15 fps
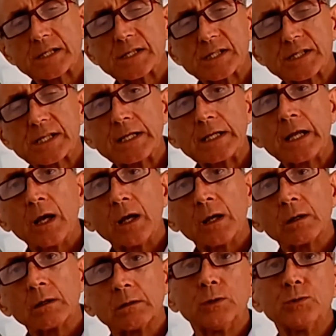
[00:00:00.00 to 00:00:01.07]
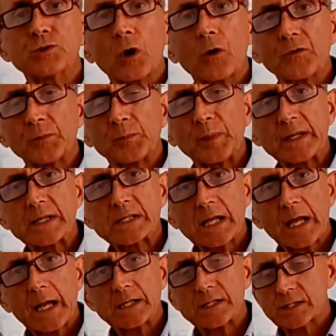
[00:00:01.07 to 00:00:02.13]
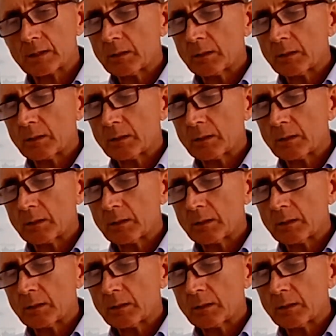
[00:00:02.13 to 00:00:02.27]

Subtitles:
see who's got the biggest hands.